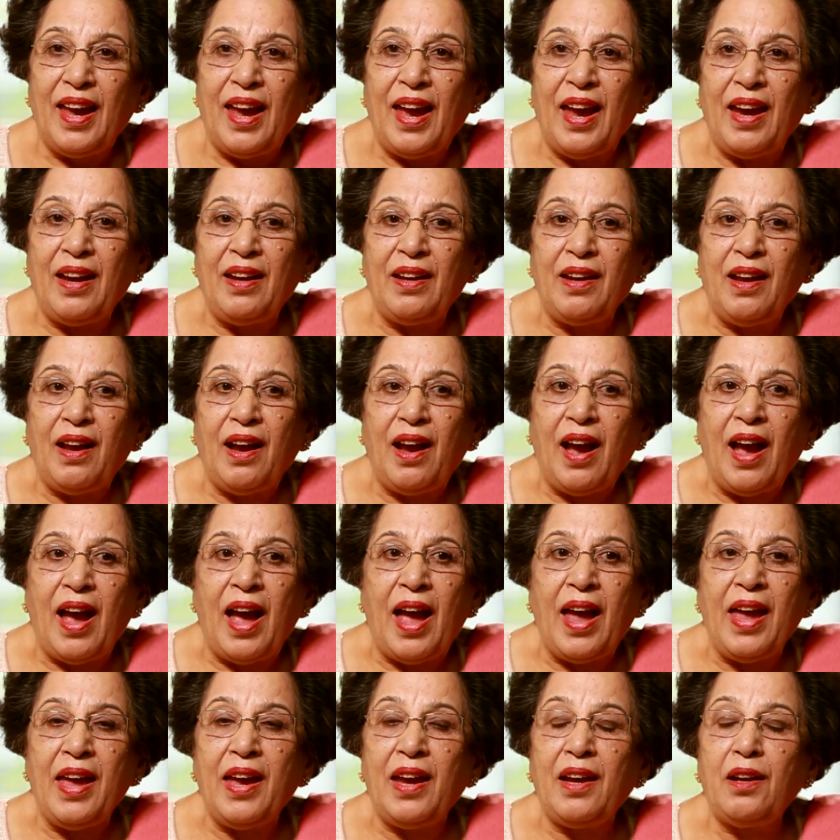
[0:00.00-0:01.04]
and
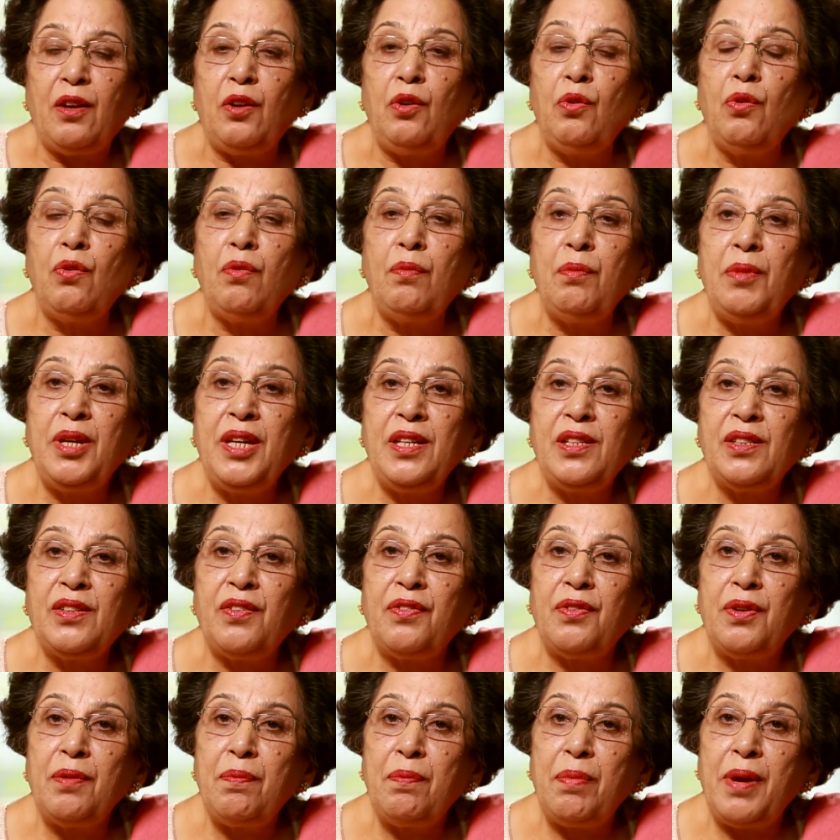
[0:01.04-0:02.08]
I had no means
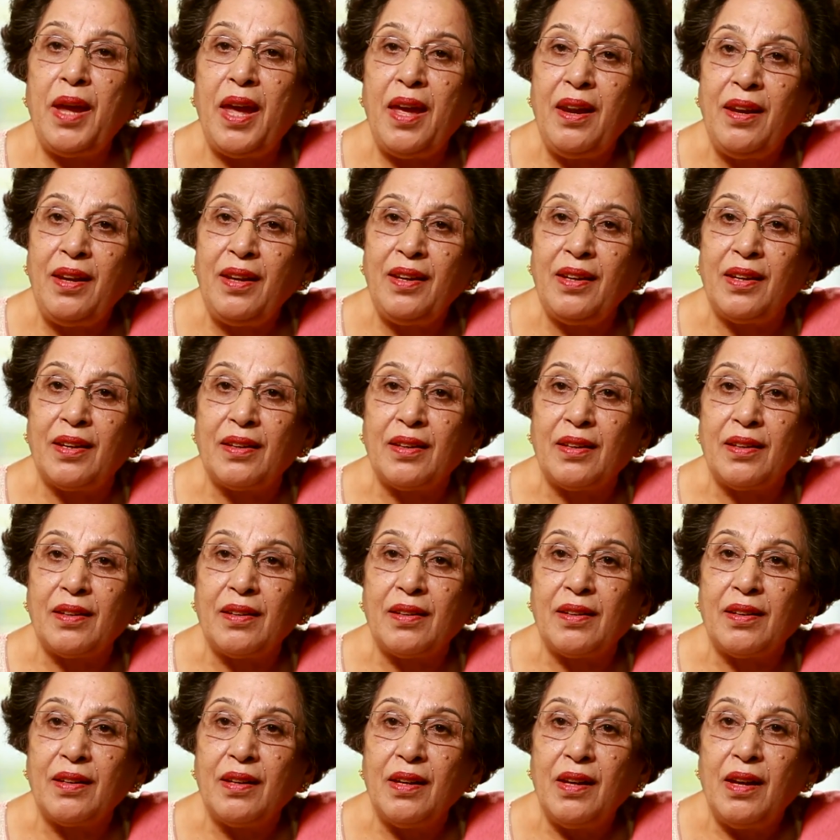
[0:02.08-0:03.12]
of repairing
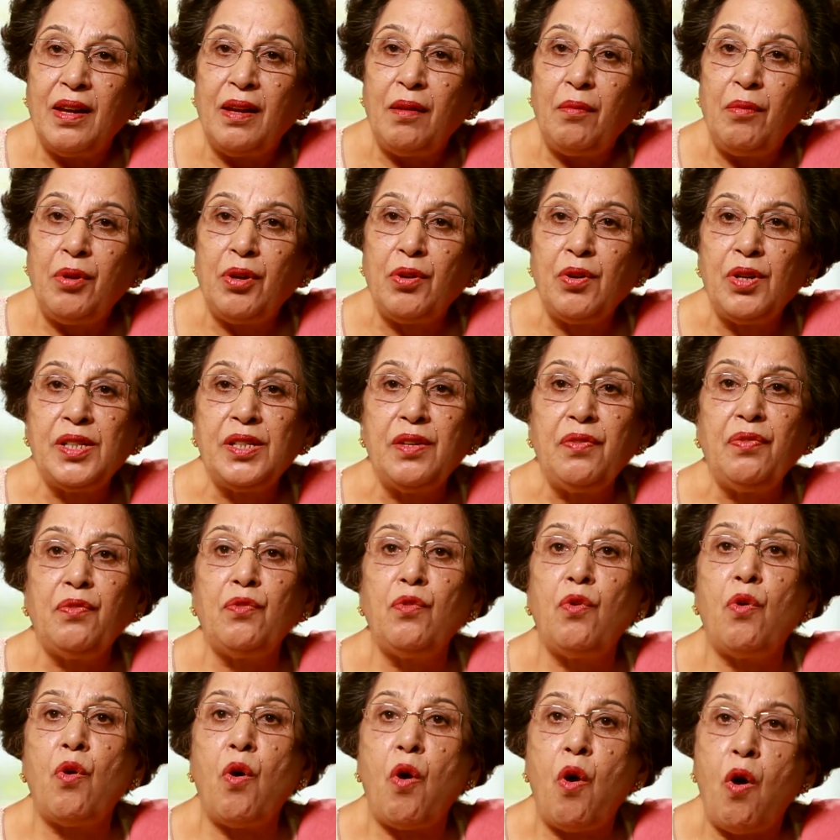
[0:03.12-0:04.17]
it. Because if
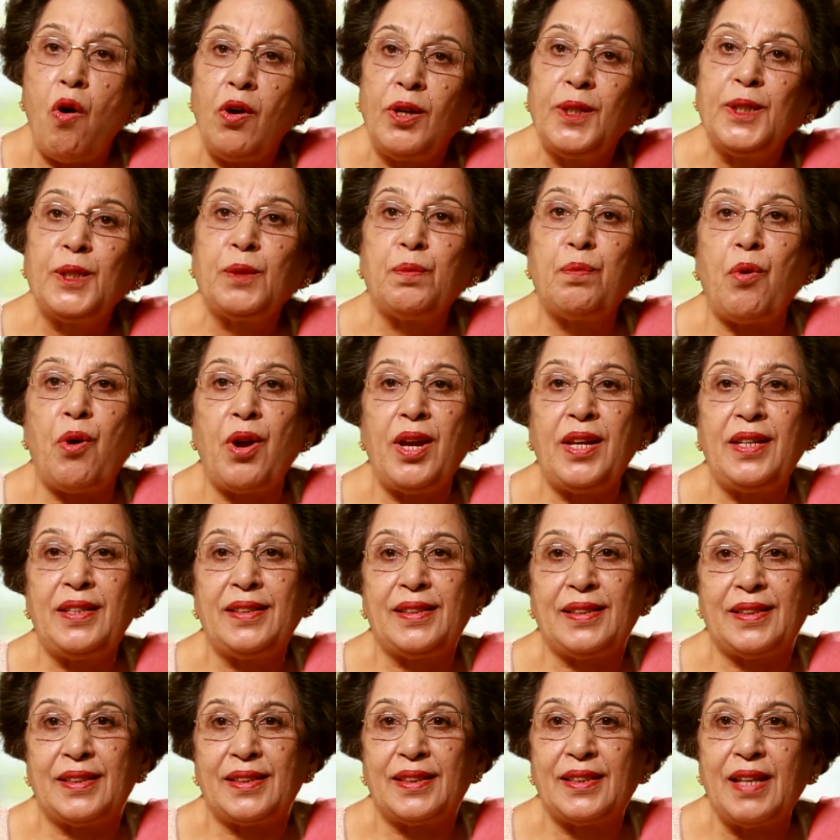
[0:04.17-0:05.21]
God spoils
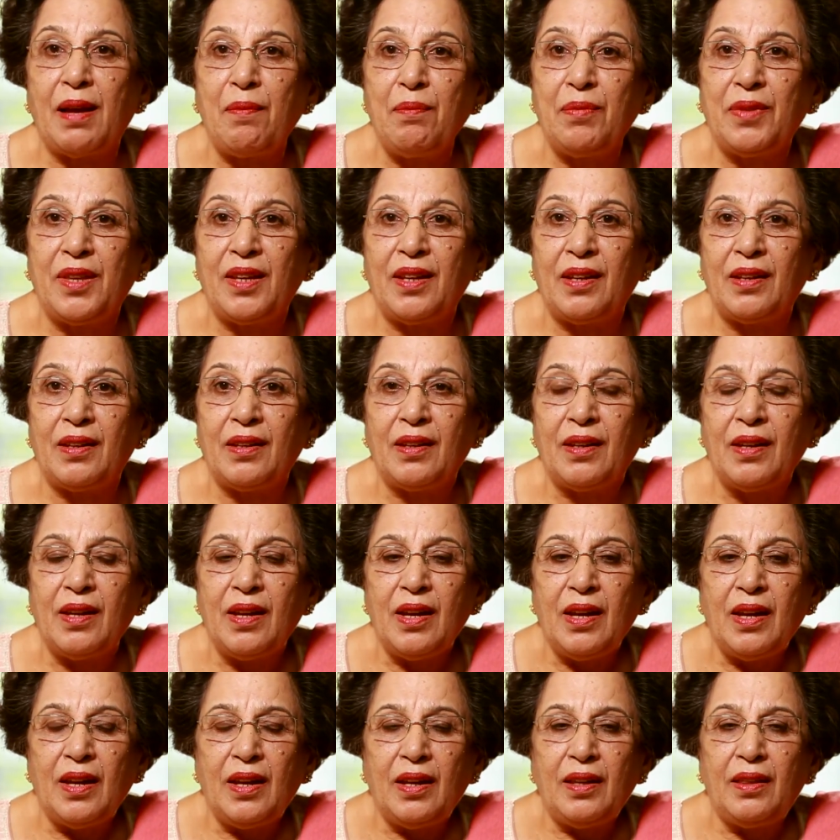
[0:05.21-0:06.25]
something,
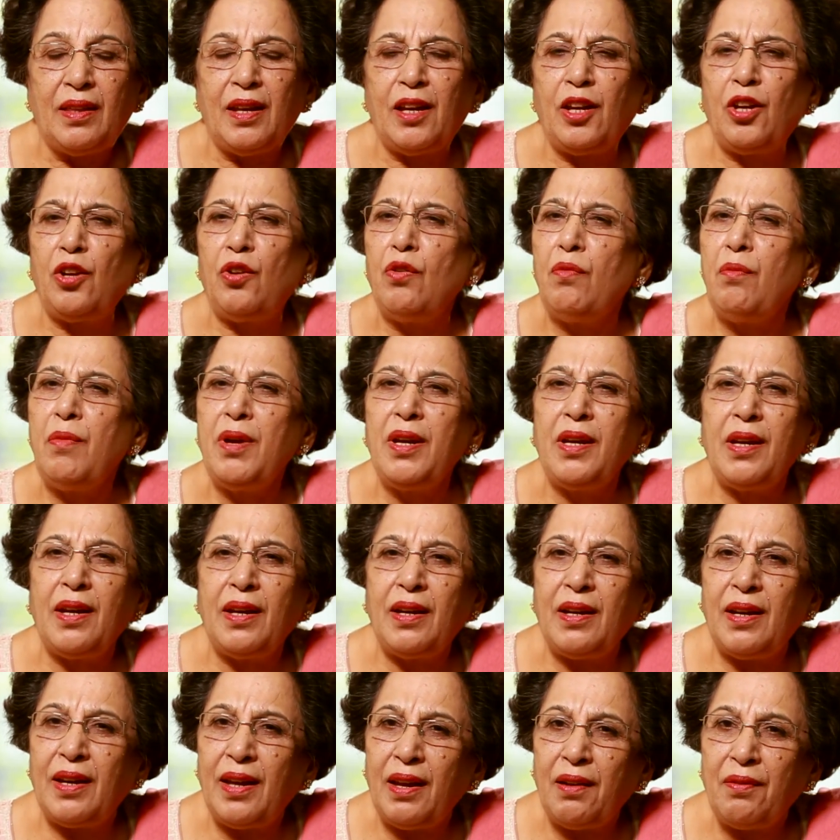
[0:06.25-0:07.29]
the human
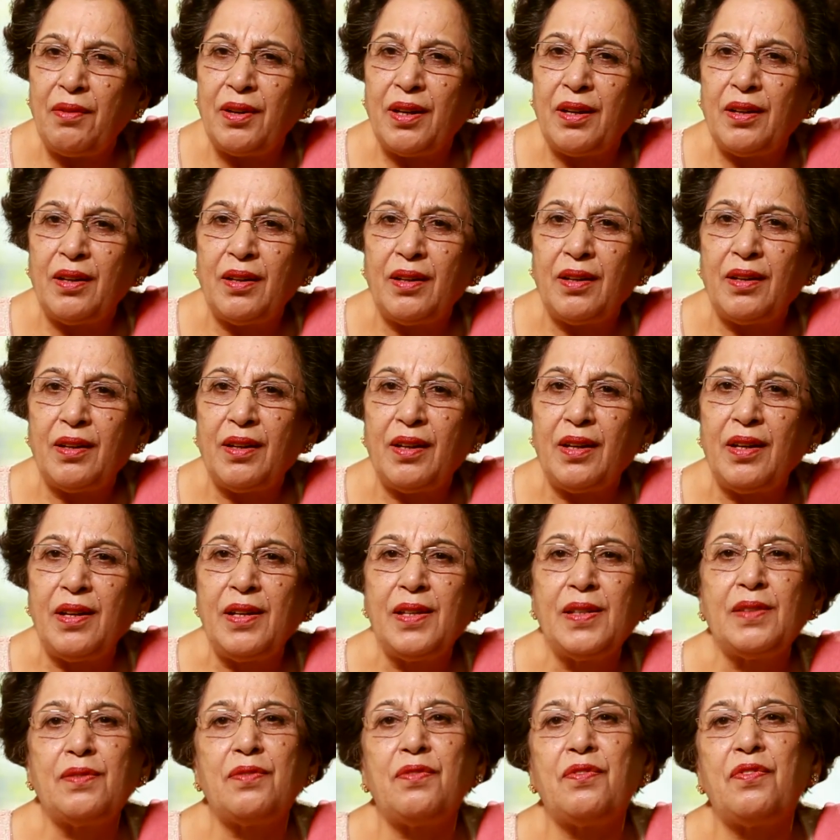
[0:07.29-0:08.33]
endeavor
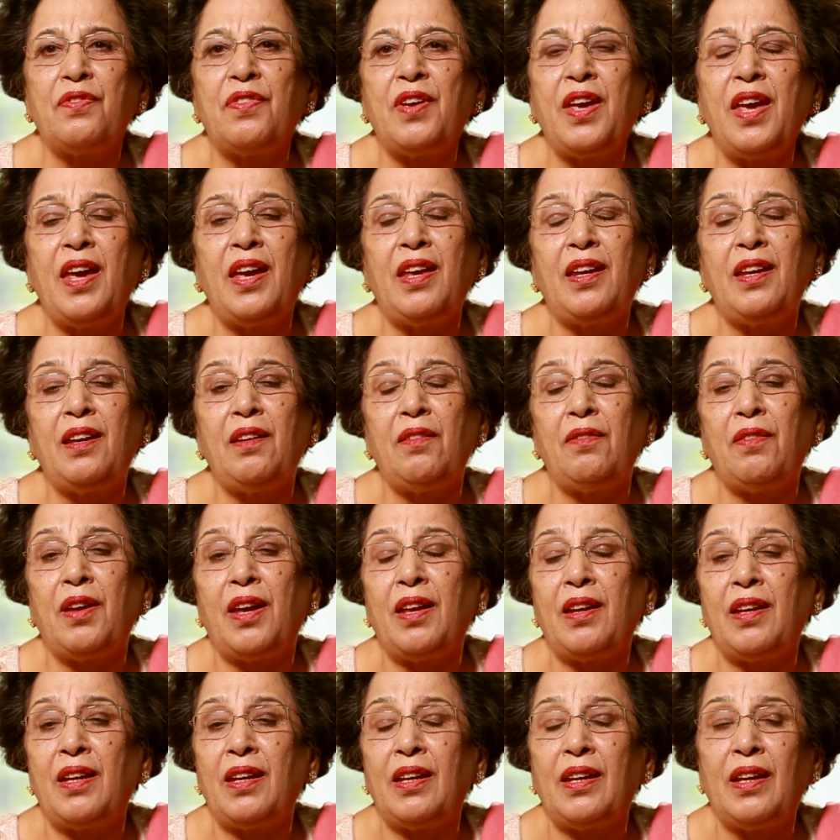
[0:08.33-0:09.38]
is very,
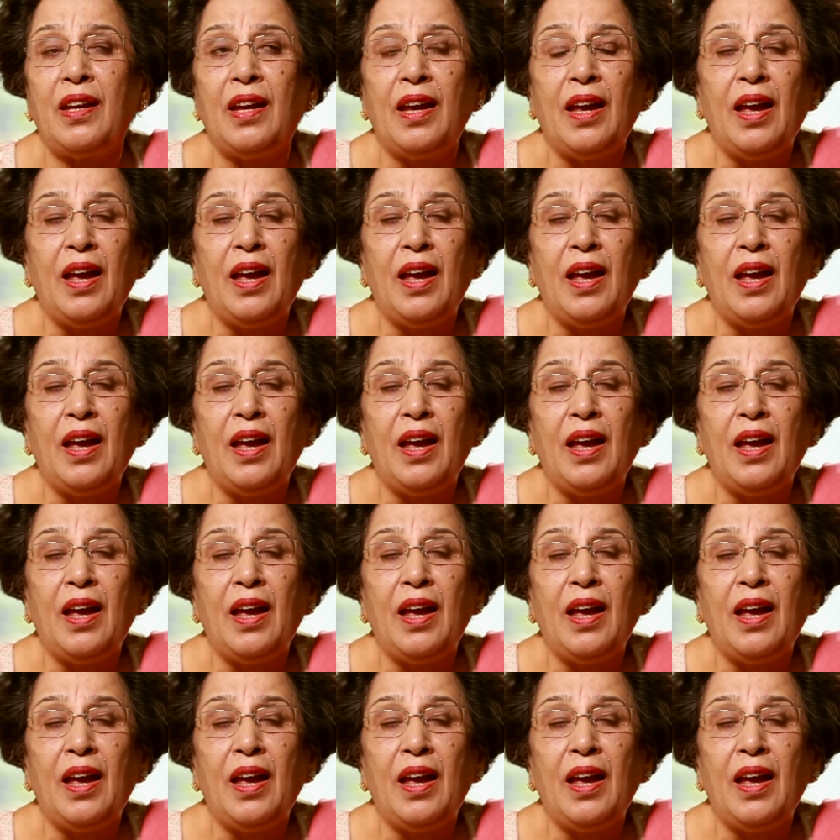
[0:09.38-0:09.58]
very,